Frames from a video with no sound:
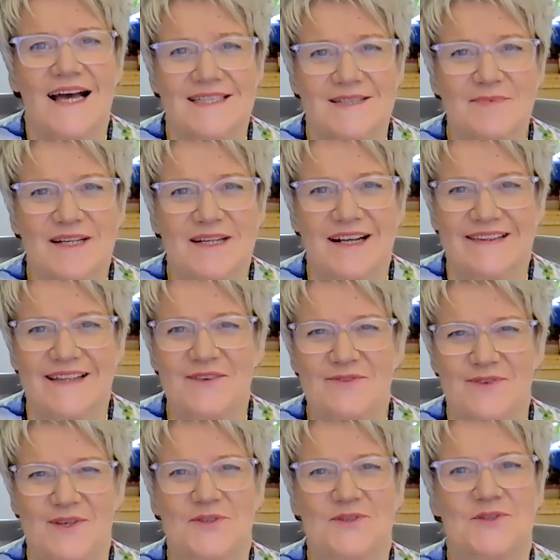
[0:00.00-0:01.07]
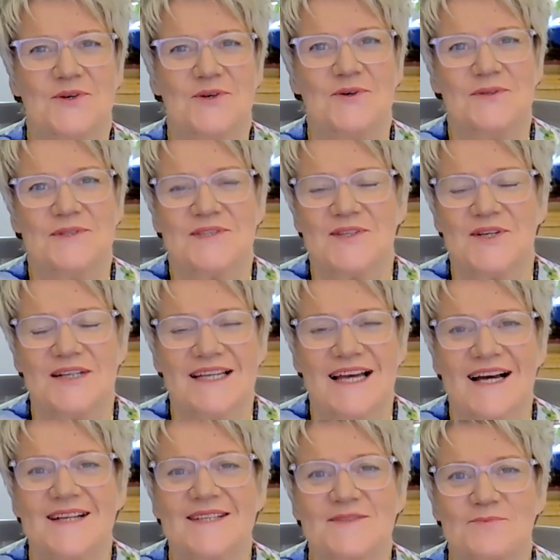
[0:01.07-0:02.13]
Has it been like that for you too? It certainly
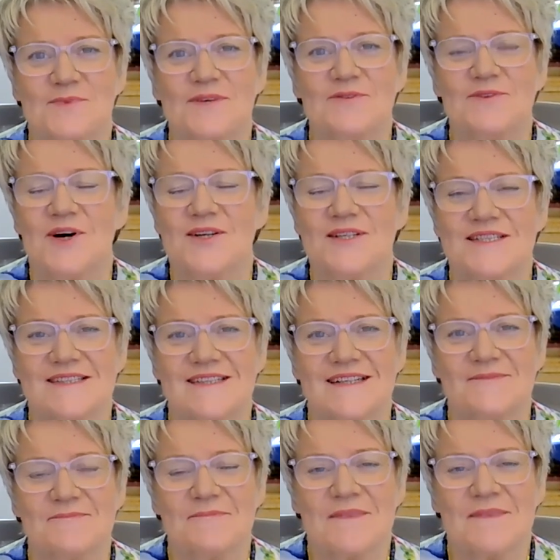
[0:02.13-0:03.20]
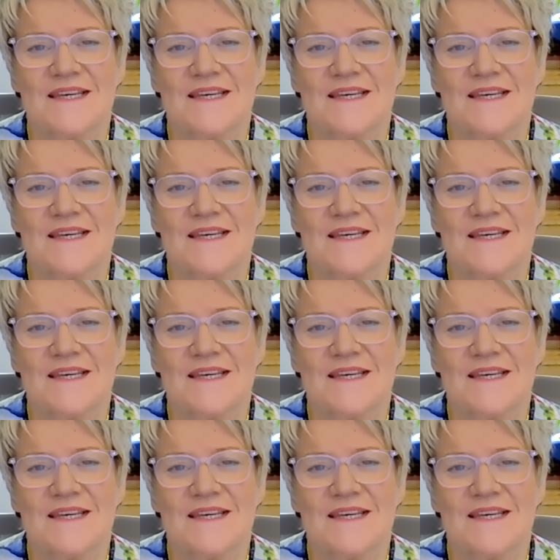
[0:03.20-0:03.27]
has. We've noticed it.